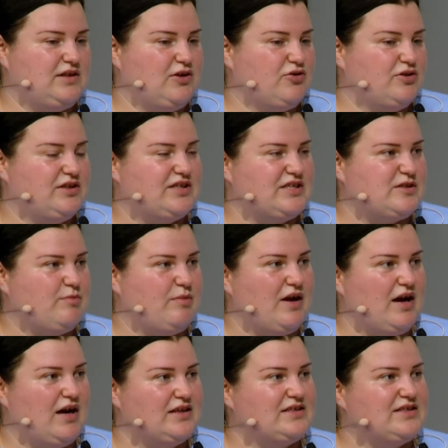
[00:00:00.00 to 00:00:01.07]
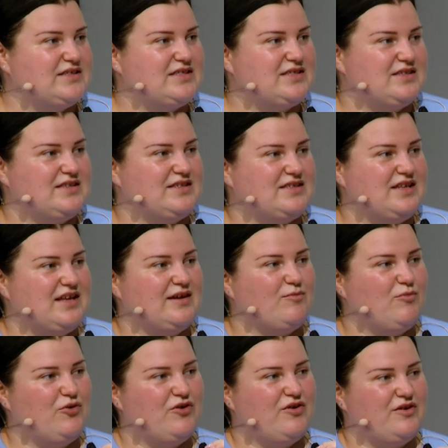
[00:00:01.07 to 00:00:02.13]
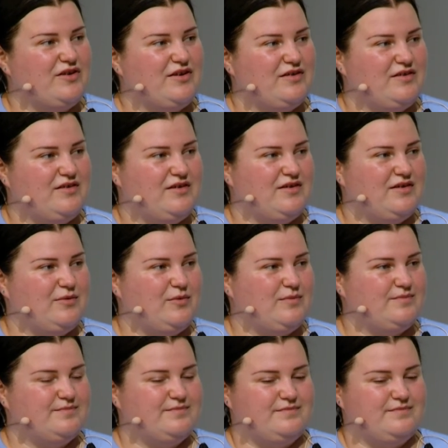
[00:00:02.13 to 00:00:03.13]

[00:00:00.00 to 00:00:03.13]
Ticho Dite Splat. It's it's like more uh,